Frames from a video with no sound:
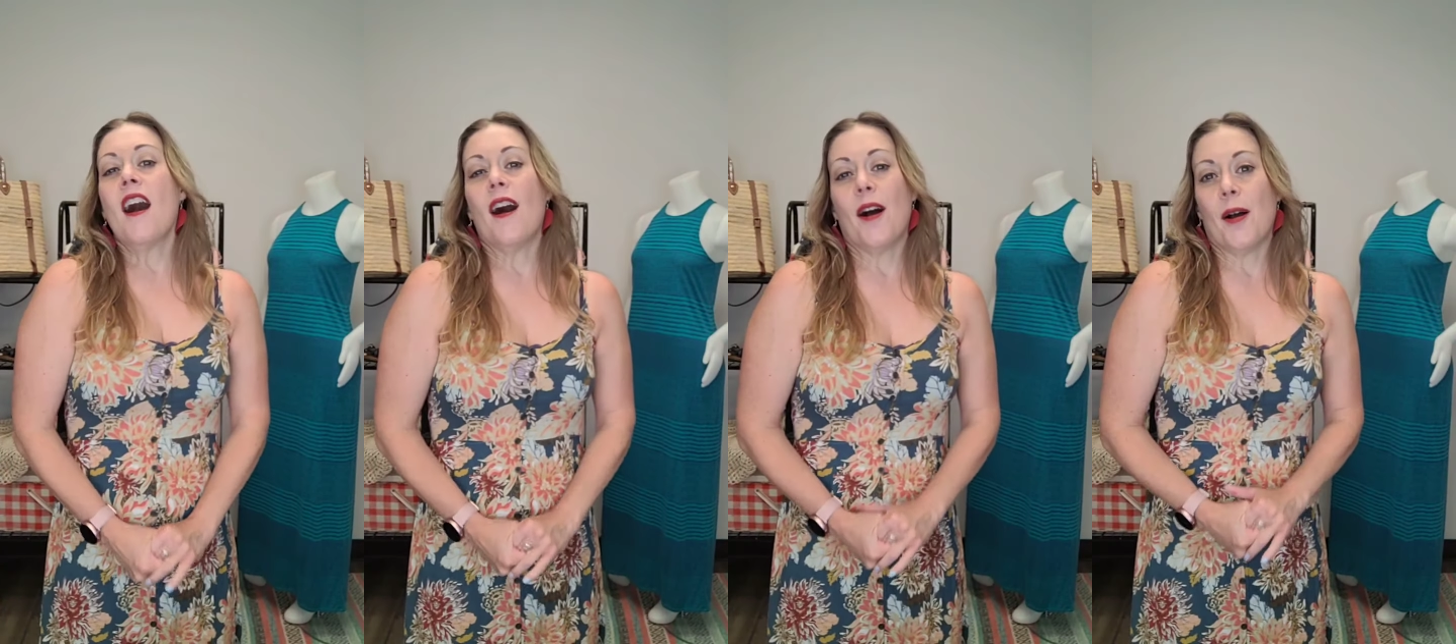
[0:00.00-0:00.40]

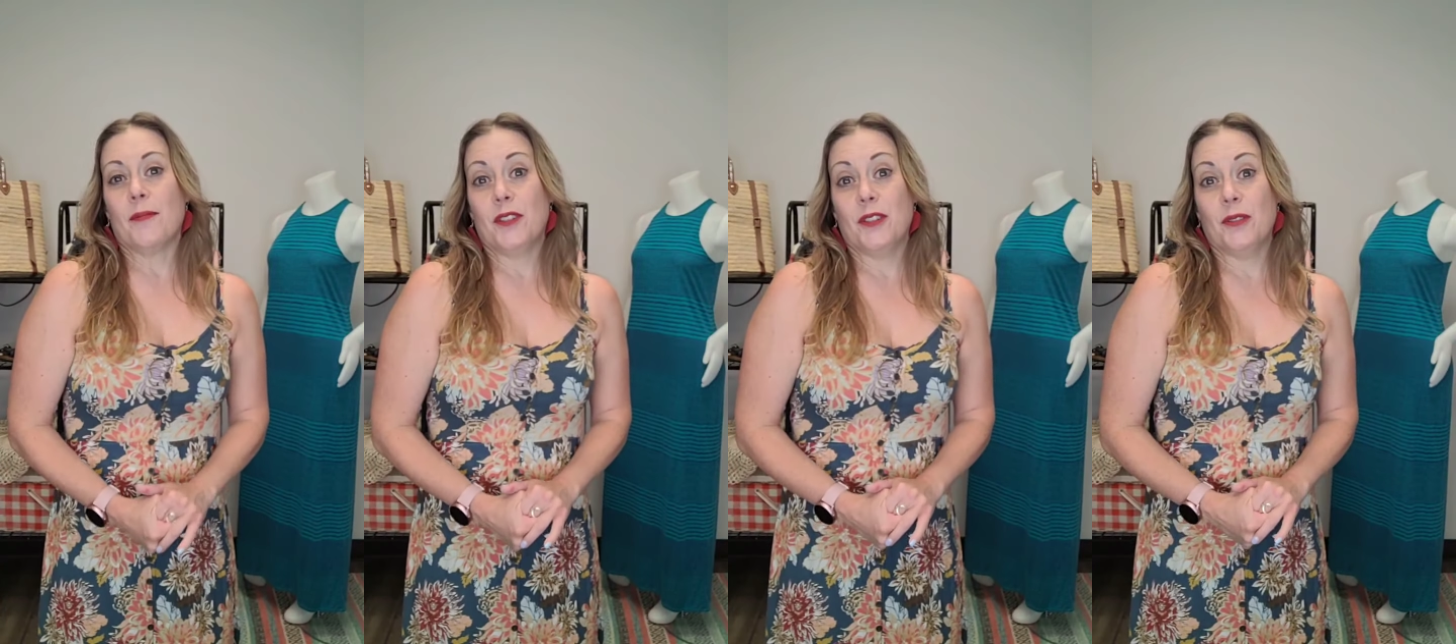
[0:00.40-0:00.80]

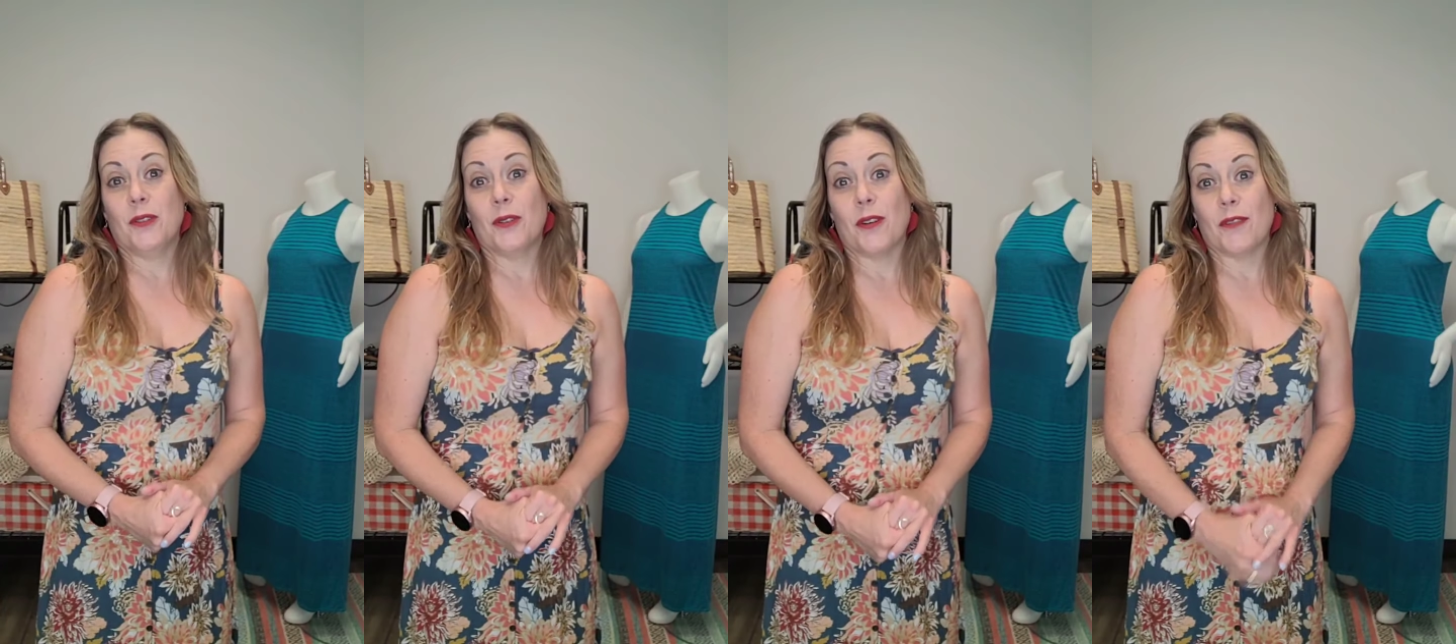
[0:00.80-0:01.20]
um, to
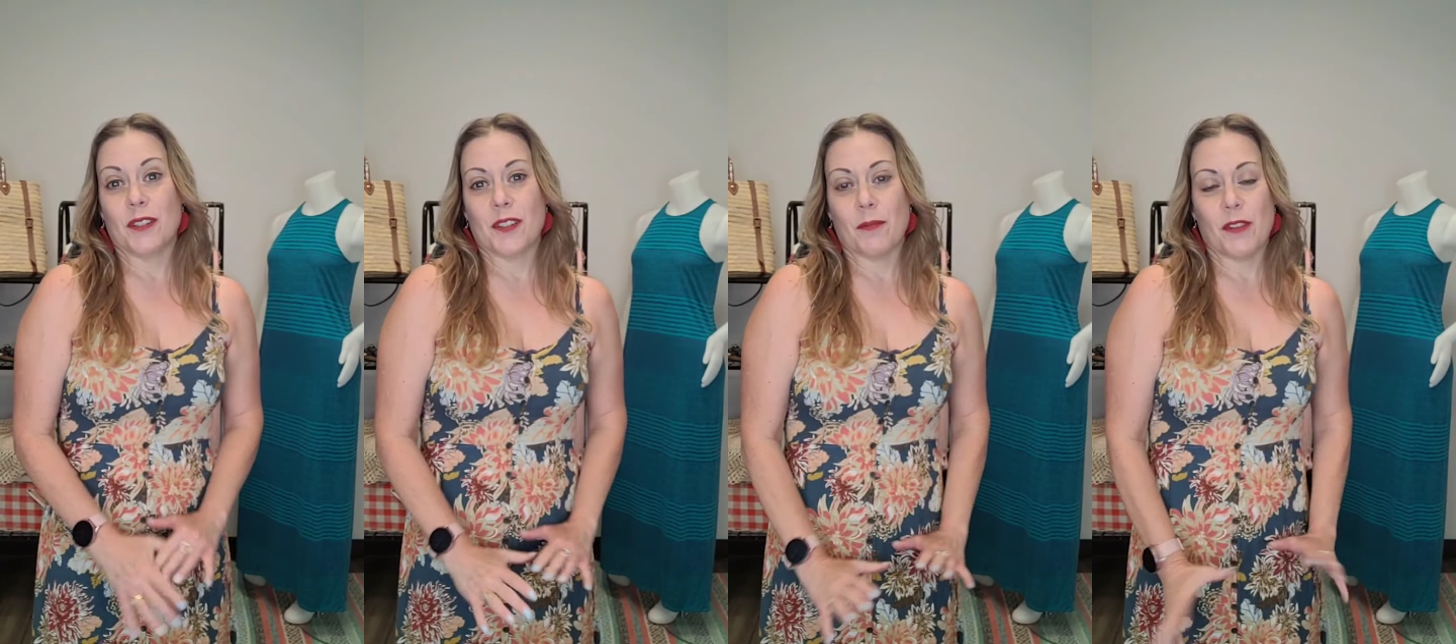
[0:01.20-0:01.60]
go over
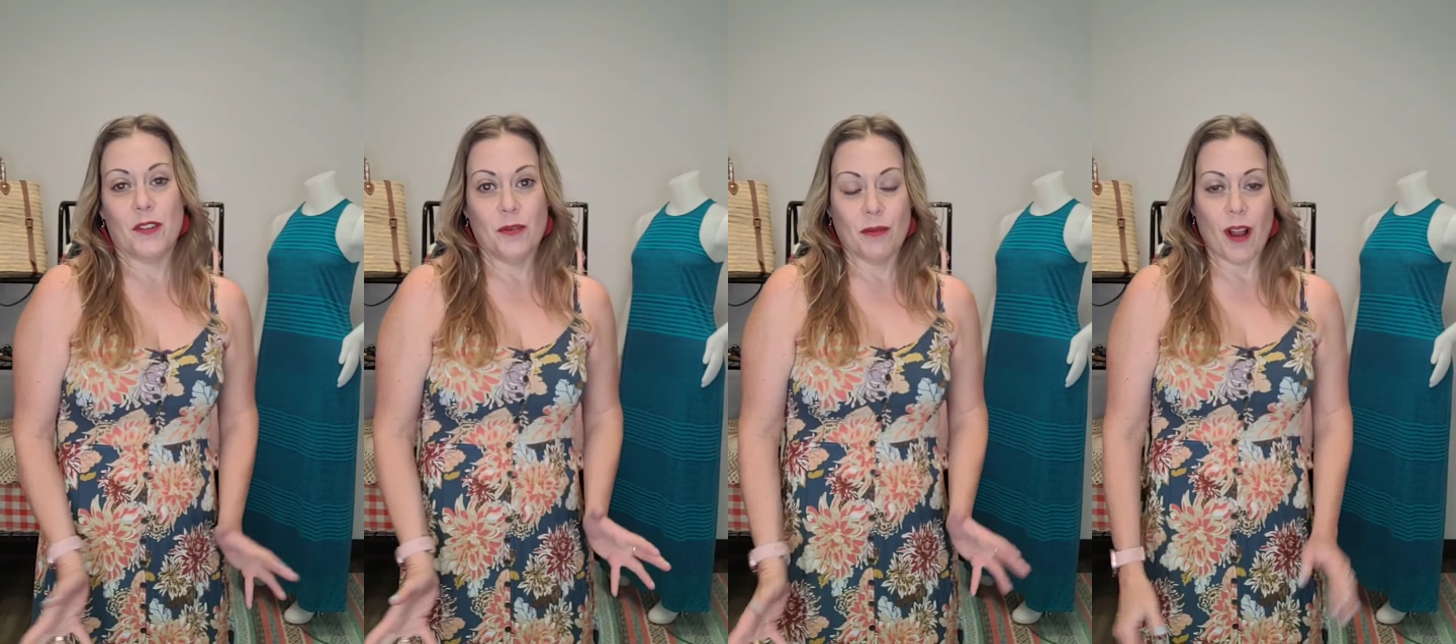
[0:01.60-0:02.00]
some of the
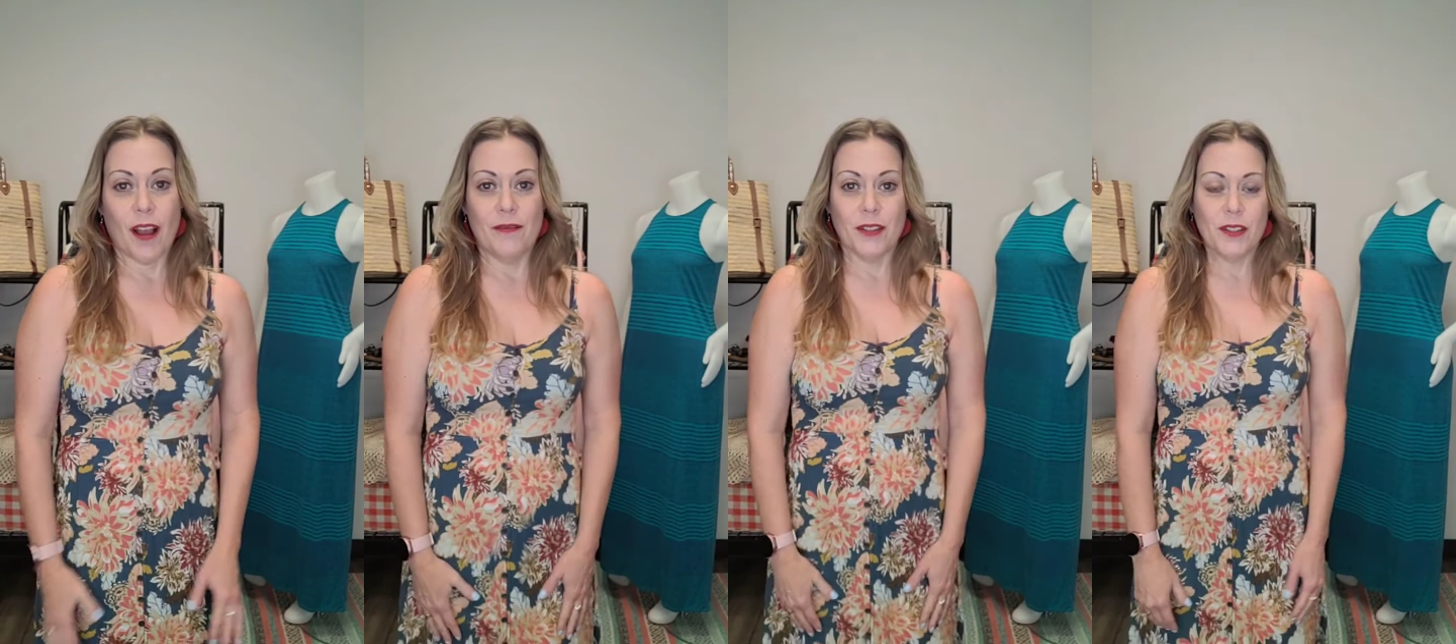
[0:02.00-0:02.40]
new
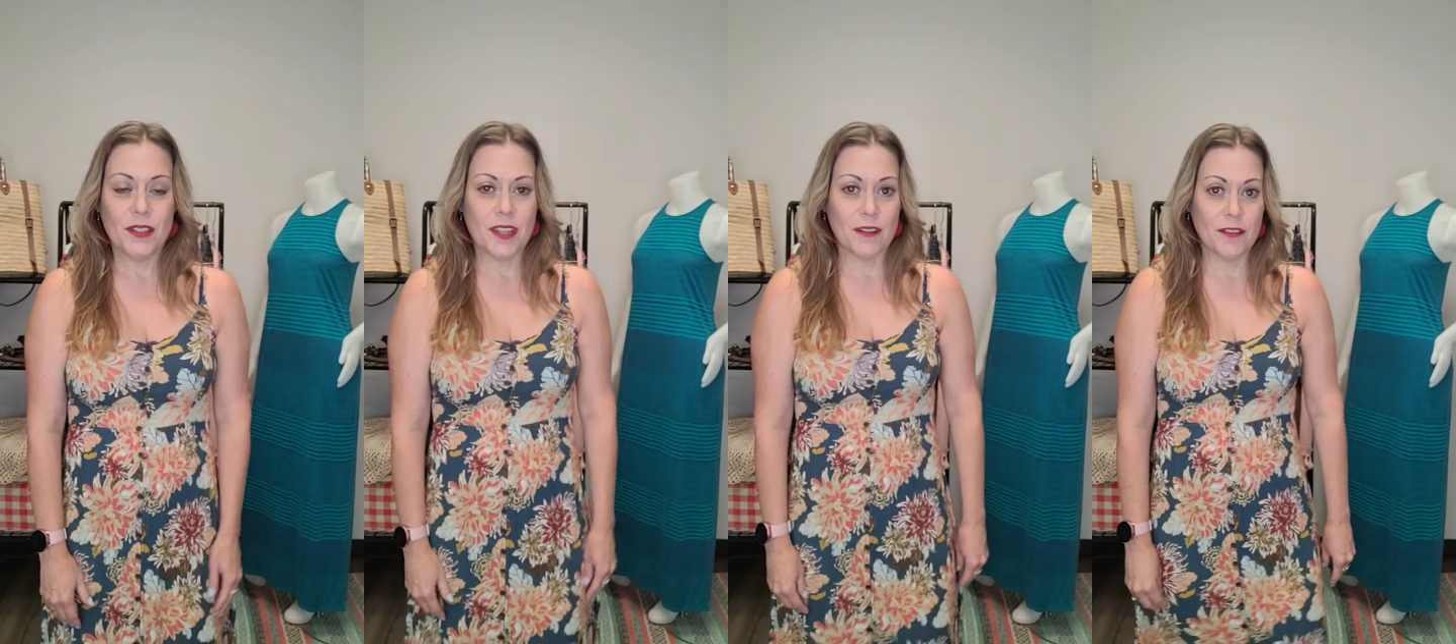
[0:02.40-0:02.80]

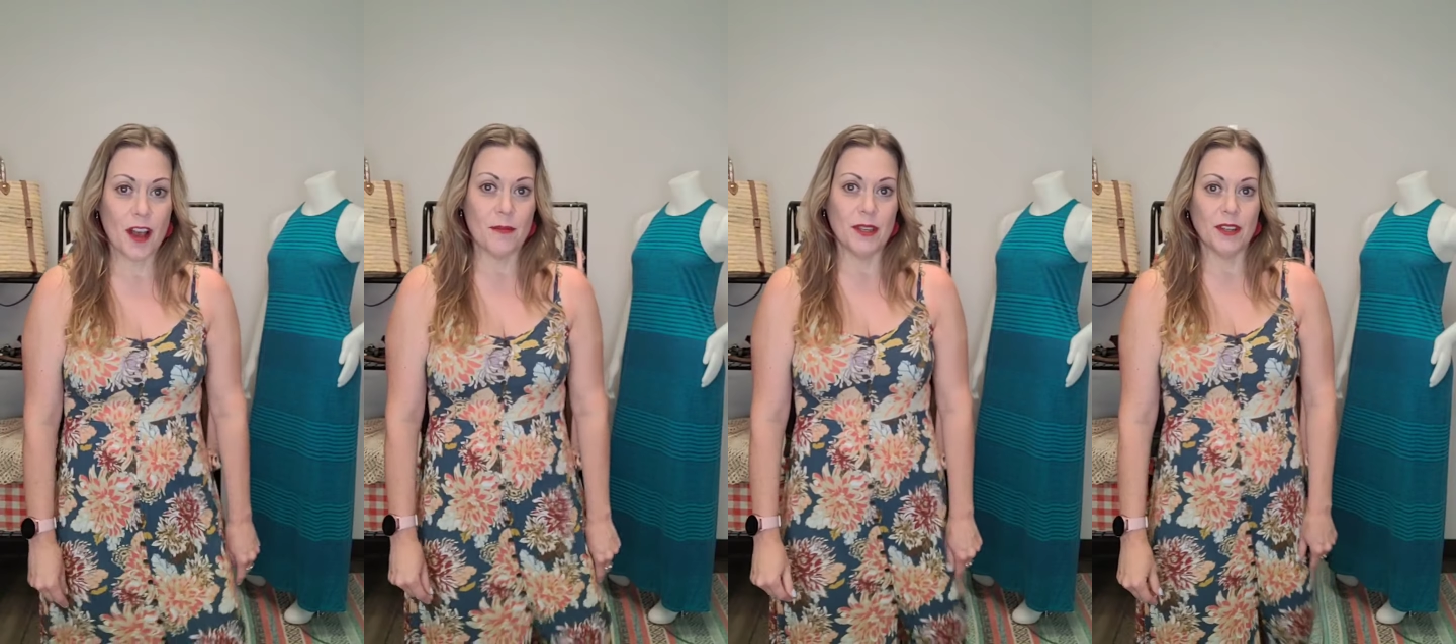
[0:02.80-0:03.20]
arrivals that have
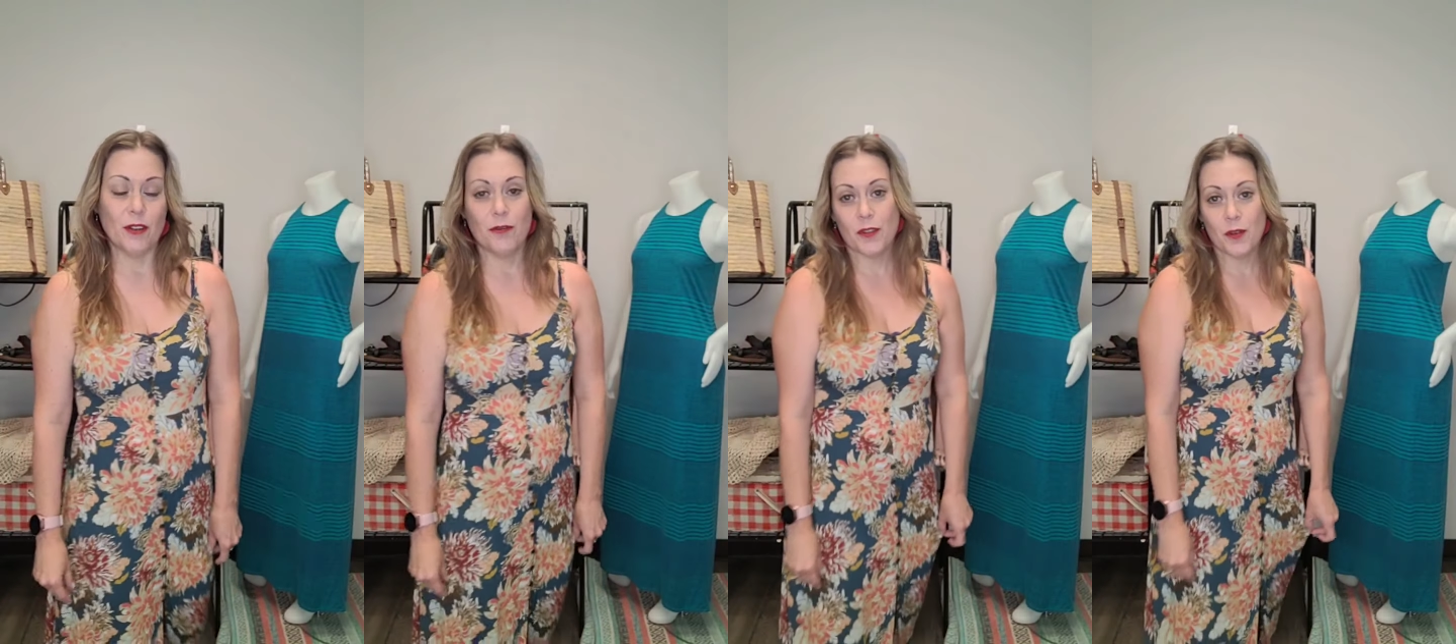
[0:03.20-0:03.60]
come in
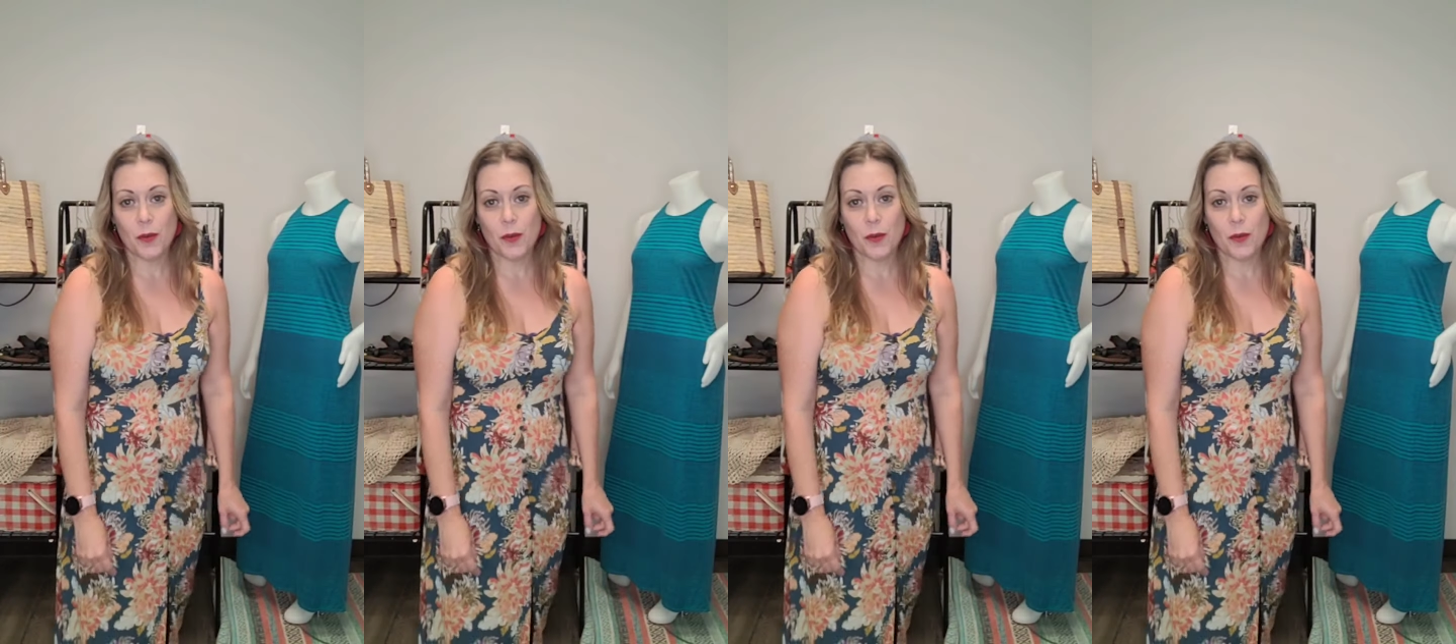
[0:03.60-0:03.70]
over the